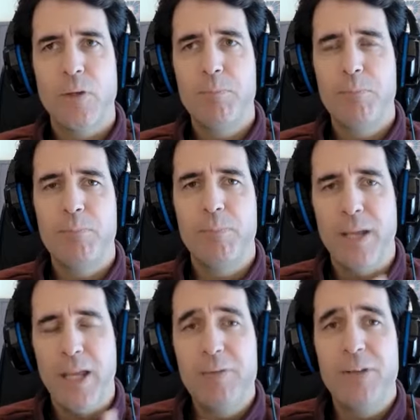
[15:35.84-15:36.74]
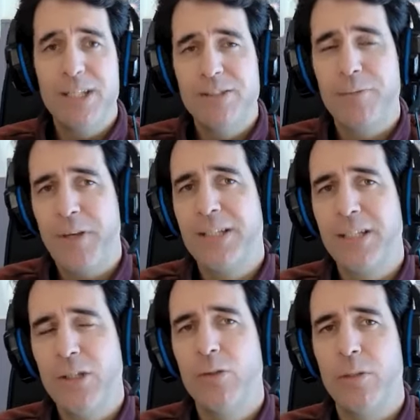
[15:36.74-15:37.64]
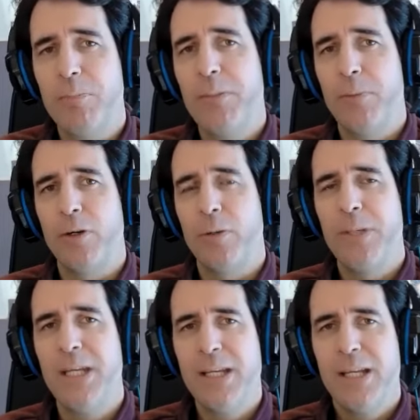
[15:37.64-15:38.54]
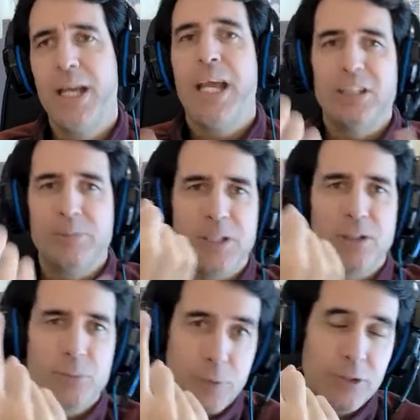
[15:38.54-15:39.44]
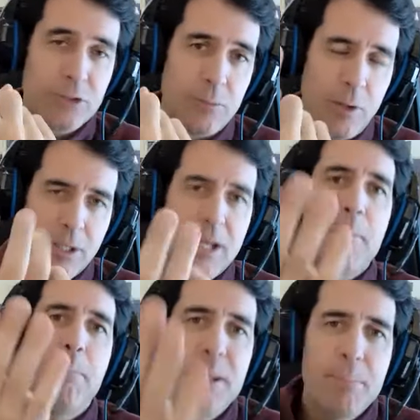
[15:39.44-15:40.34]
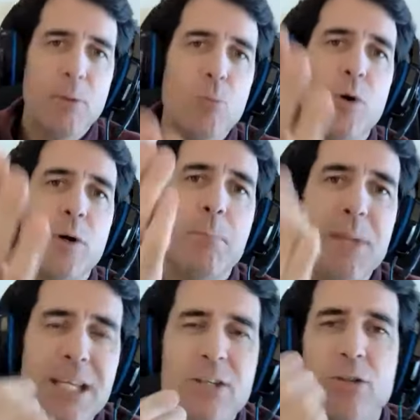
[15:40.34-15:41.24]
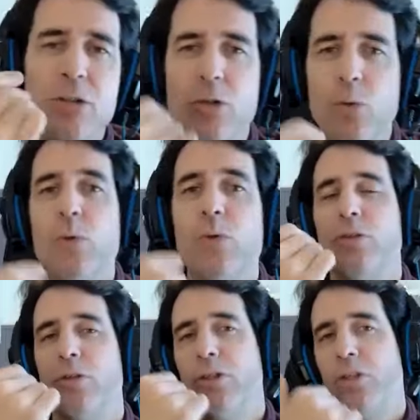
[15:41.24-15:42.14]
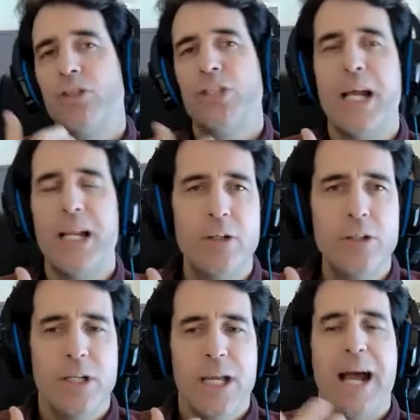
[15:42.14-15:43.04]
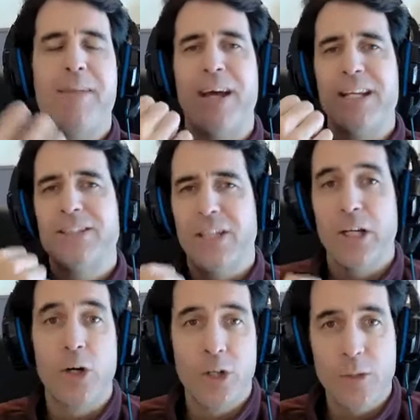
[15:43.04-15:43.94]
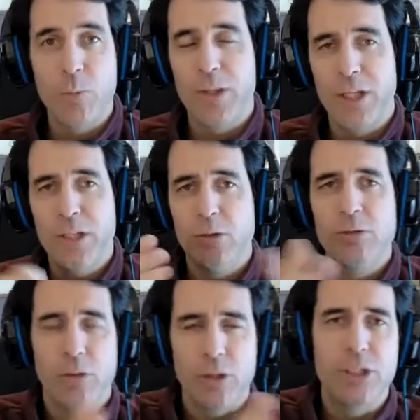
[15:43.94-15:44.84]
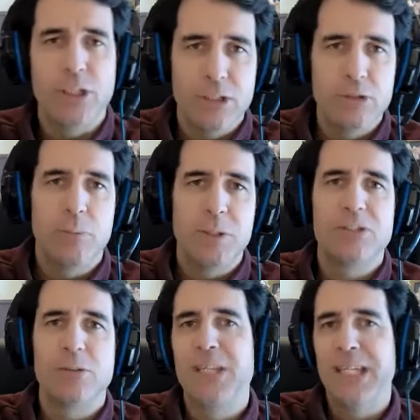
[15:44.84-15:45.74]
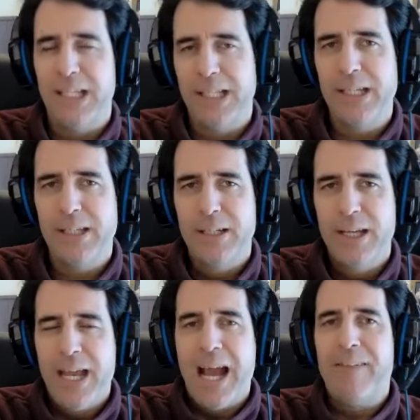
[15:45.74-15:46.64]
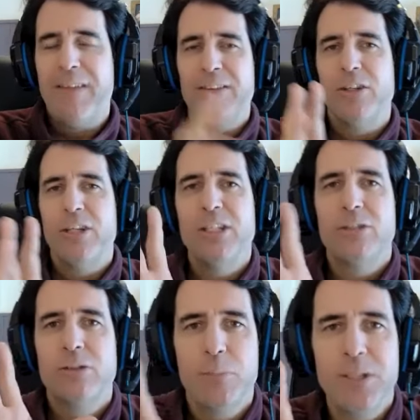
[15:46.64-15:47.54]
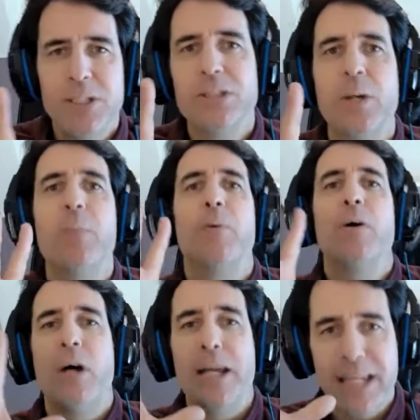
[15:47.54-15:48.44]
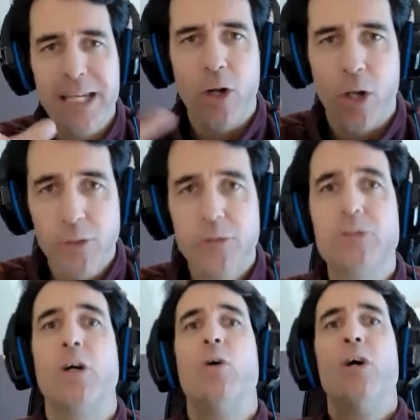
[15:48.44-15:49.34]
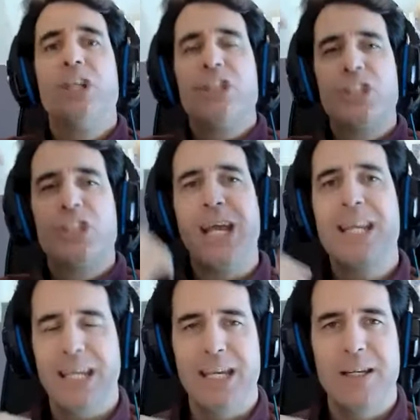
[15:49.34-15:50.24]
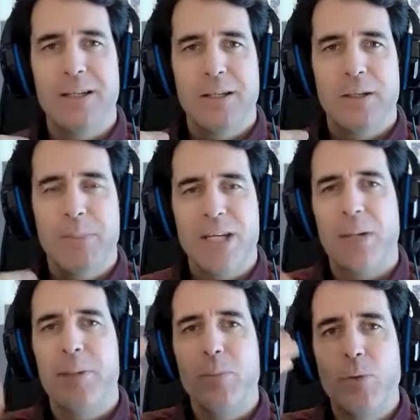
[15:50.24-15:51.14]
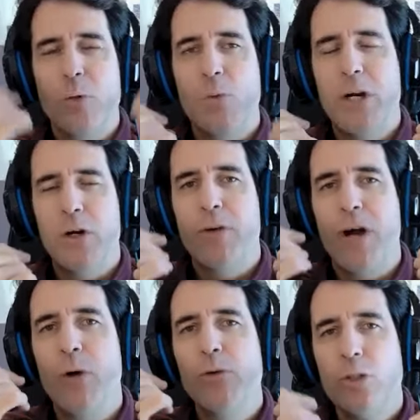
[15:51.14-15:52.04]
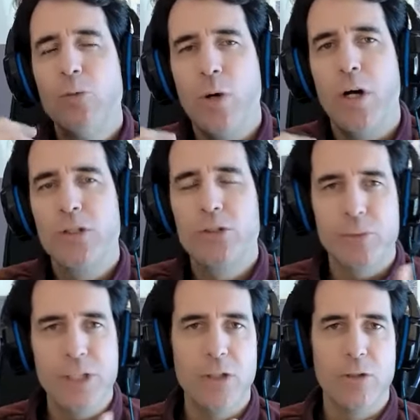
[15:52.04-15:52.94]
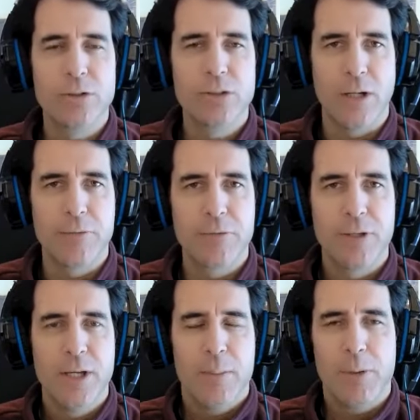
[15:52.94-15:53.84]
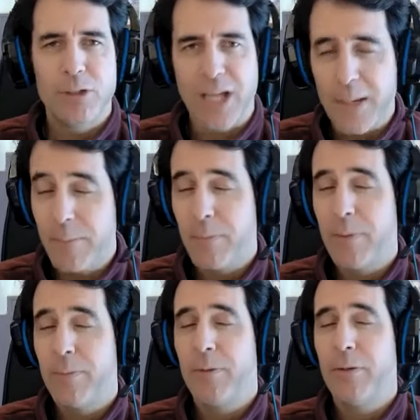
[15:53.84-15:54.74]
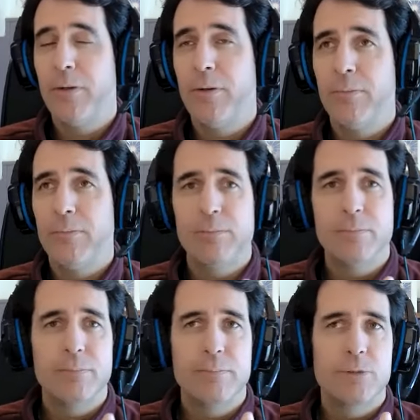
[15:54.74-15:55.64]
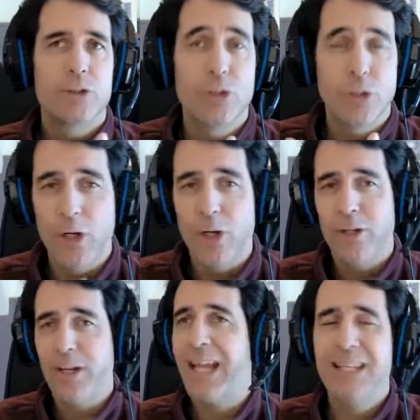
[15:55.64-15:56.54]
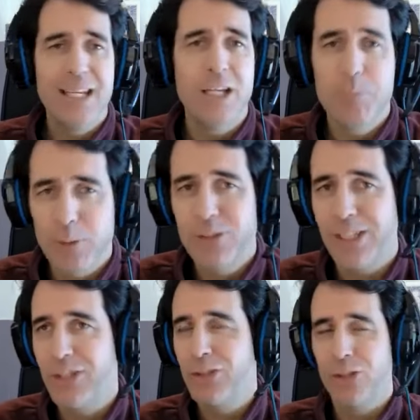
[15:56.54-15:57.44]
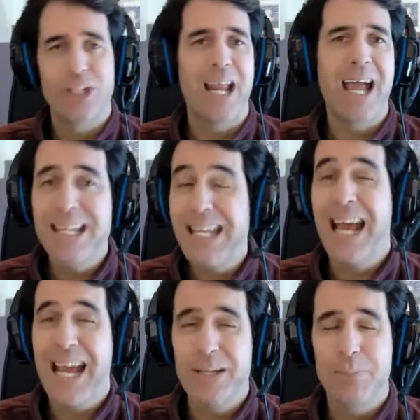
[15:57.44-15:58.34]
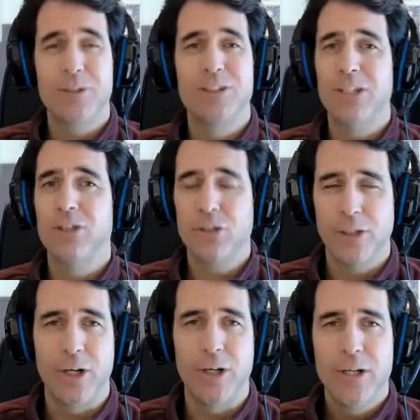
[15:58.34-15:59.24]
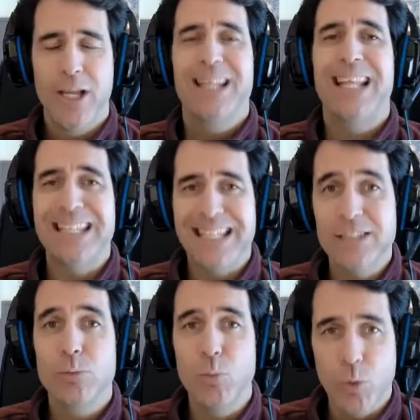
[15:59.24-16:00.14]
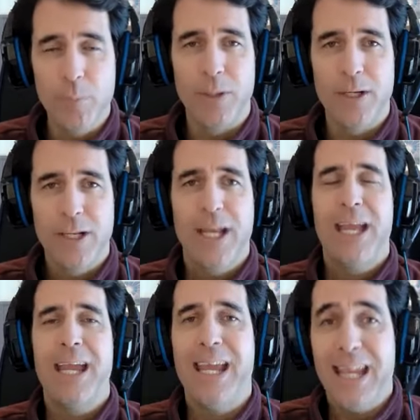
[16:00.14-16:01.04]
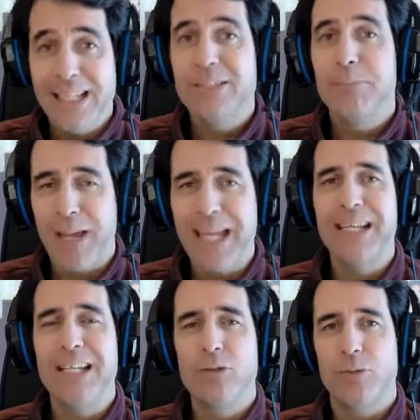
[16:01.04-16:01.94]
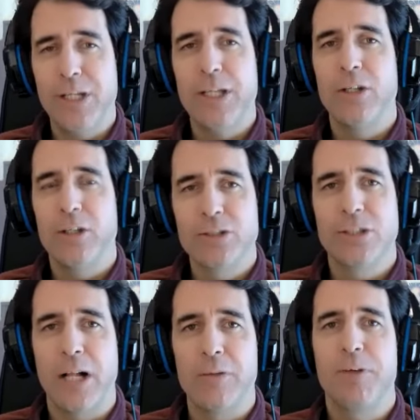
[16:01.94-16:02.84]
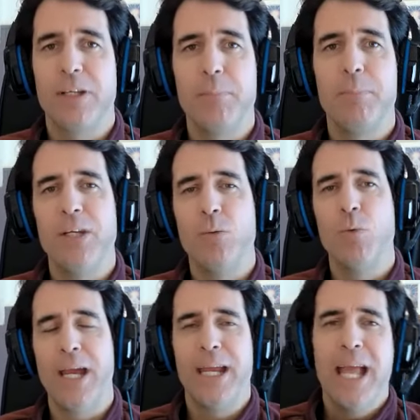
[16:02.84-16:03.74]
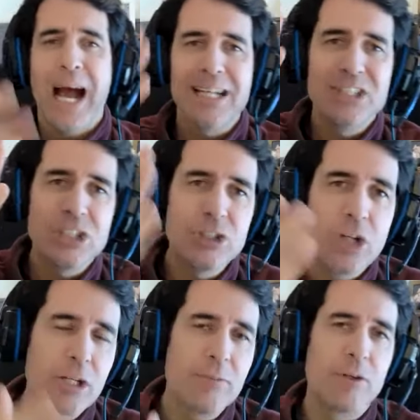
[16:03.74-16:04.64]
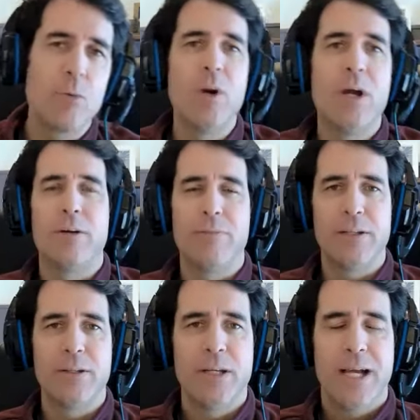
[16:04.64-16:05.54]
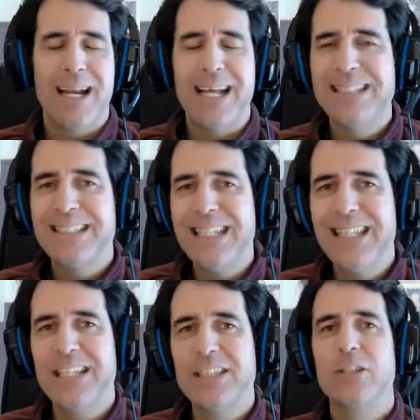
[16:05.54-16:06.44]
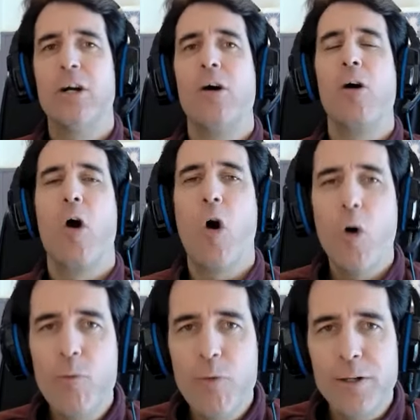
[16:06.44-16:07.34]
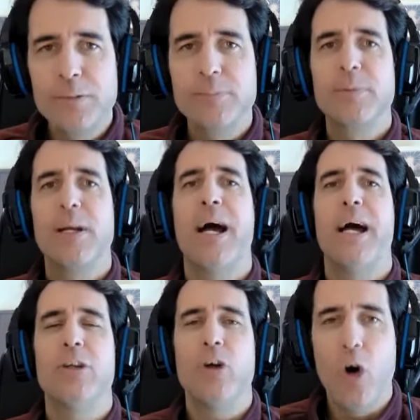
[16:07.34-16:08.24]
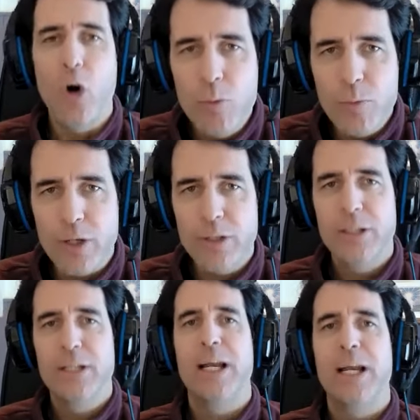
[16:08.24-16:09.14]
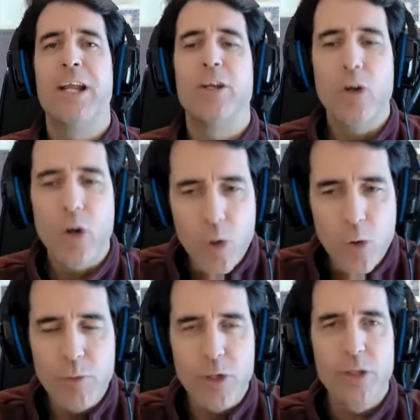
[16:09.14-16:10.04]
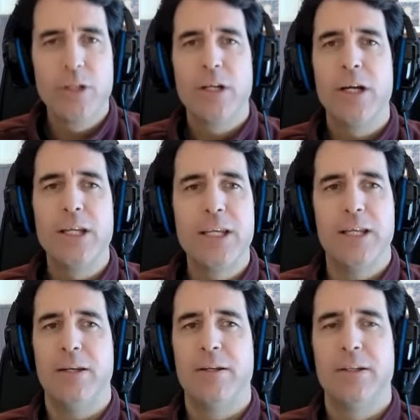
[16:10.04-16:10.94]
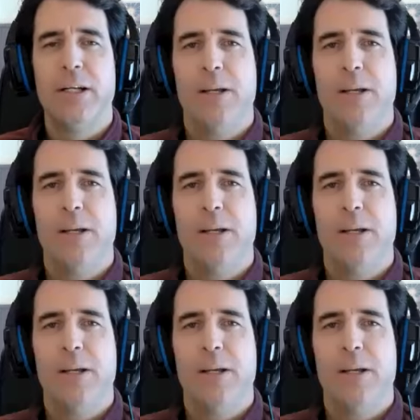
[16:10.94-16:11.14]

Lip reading: If it is affecting you that people are mean, it's because, first of all, people were mean to you during your childhood, and that is still hurting within you. So there needs to be some healing. And then there needs to be some, again, also checking, becoming more aware of how you are treating yourself. Because I'm sure, 98% sure, 99% sure that this woman is mainly treating herself in a mean way, and she's not even aware of it. And I see this over and over and over again.